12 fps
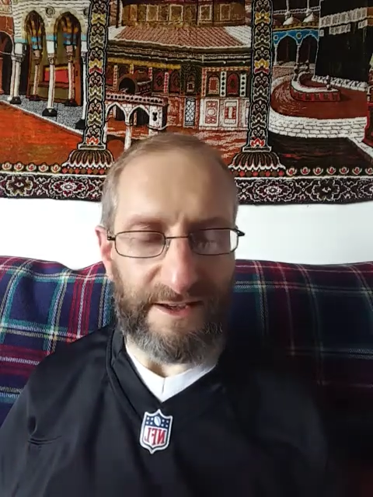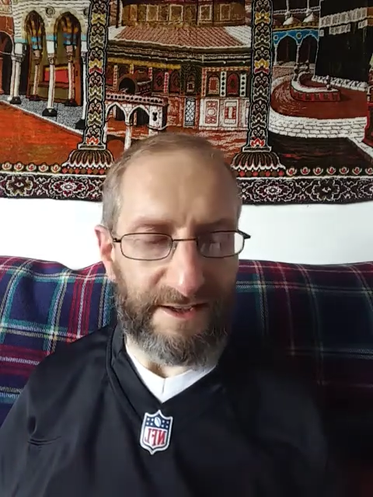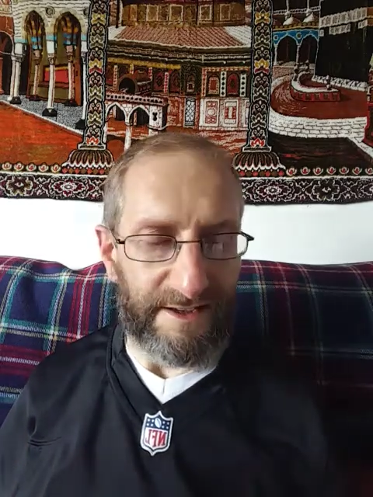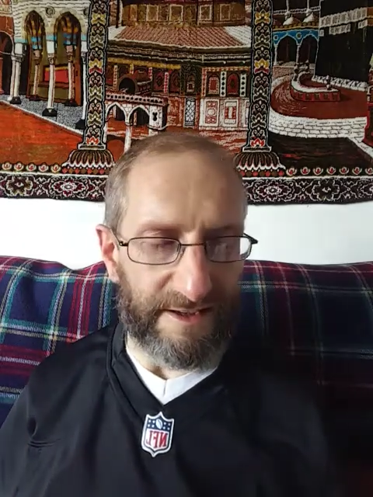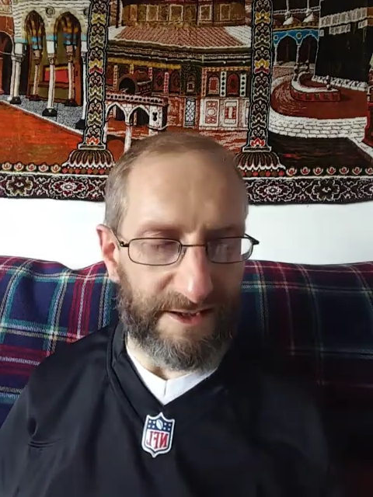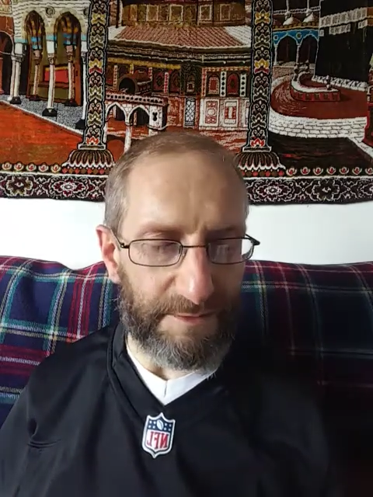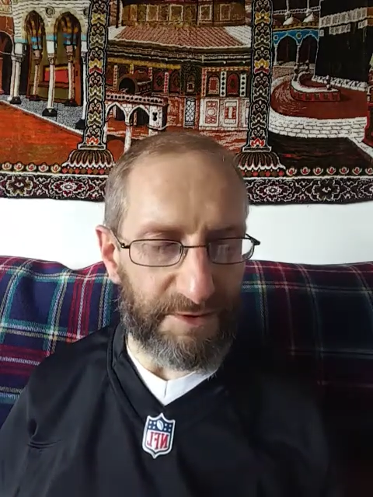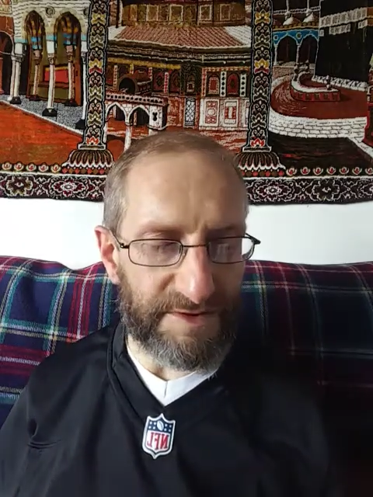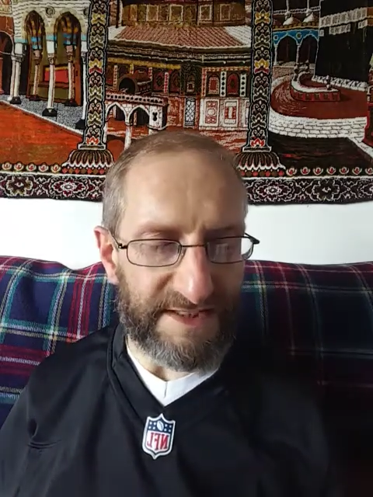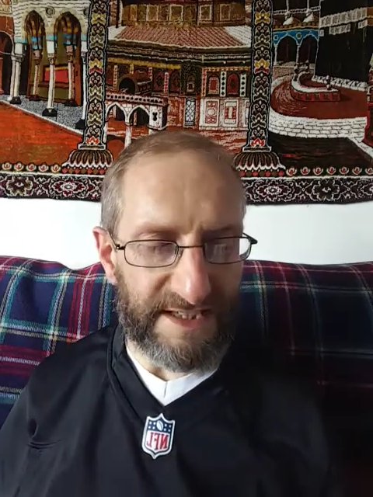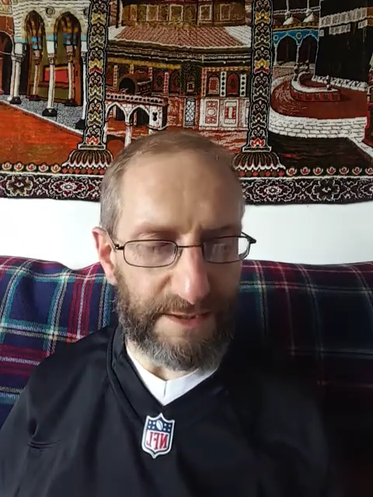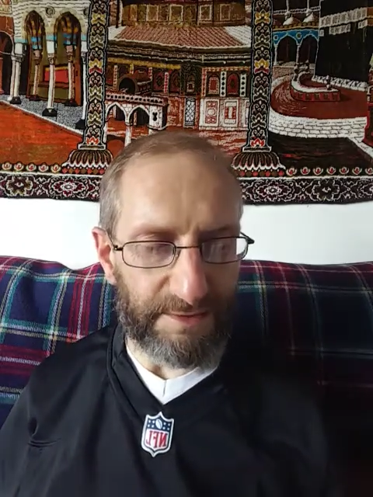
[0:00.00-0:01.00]
An
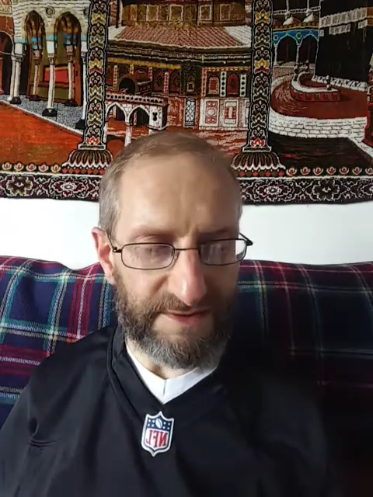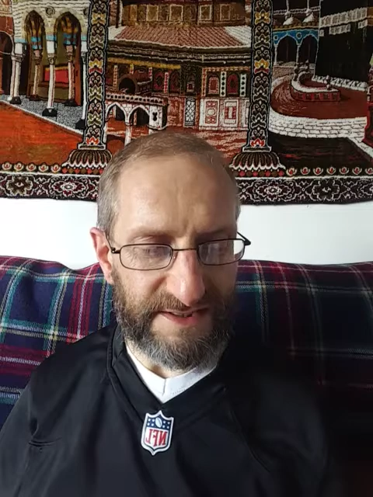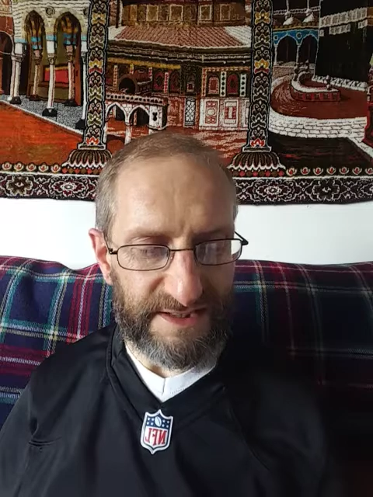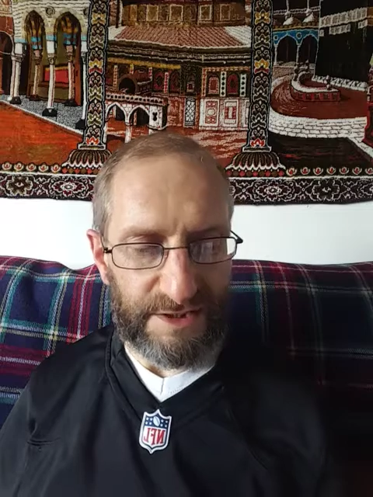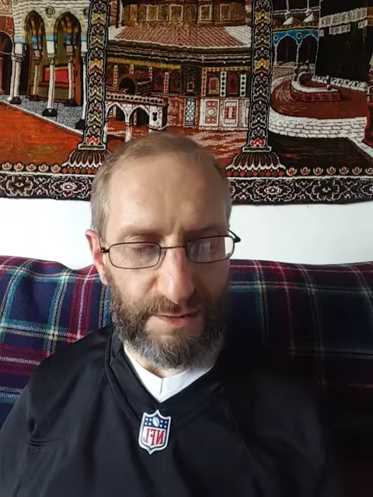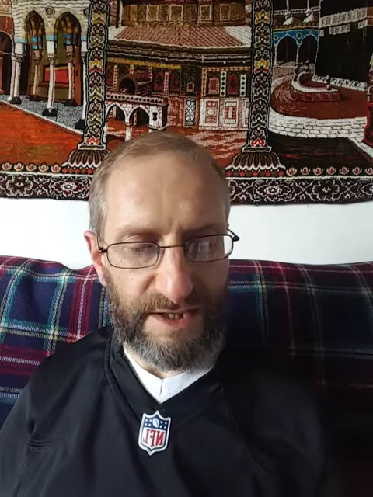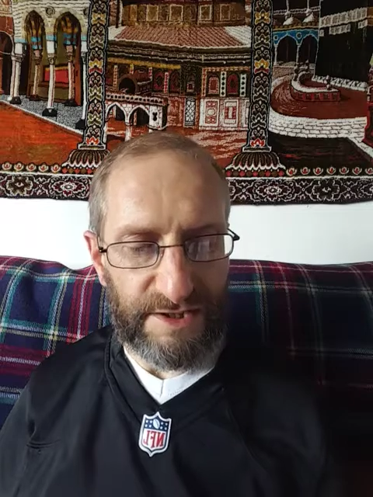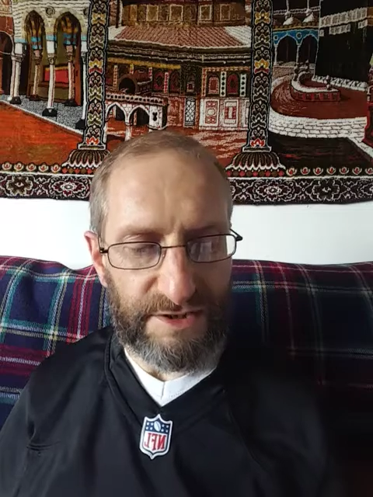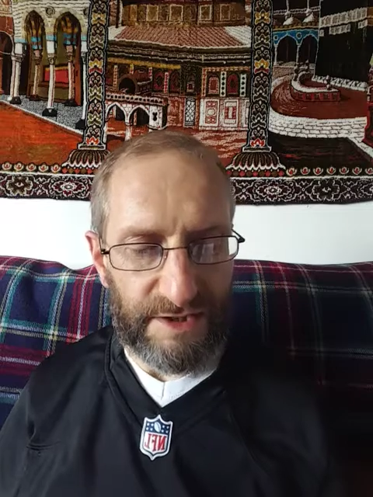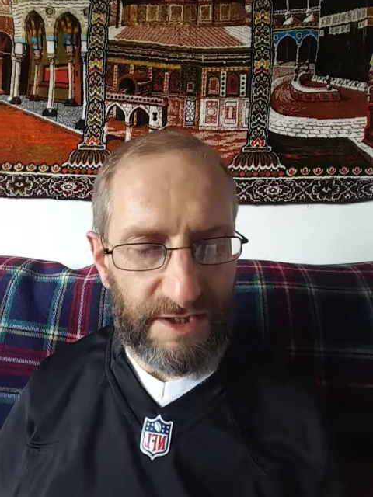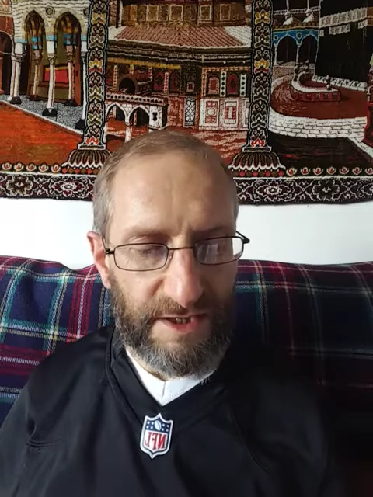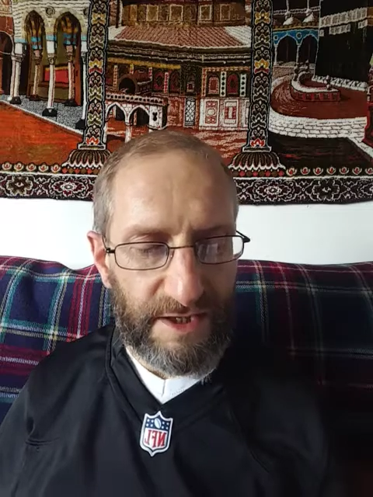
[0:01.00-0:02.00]
untenable
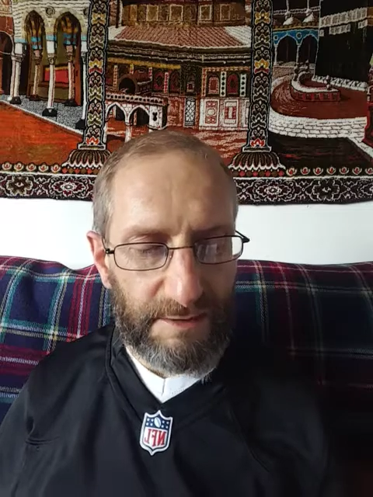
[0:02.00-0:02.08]
situation.